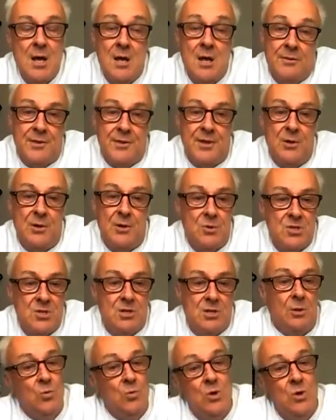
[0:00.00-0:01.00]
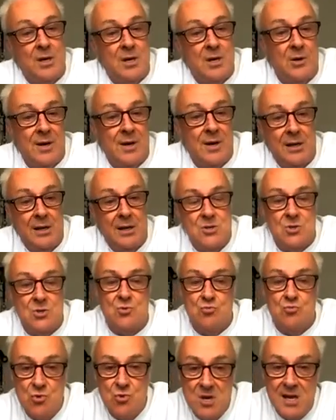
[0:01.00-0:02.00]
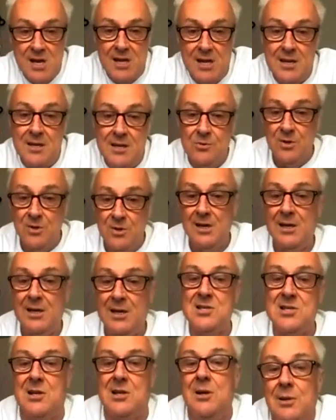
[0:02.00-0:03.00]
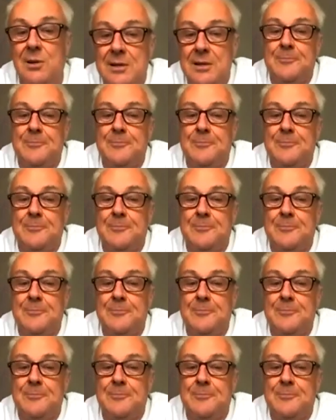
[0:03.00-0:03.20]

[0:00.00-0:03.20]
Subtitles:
The thing would still work correctly, just really, really slowly.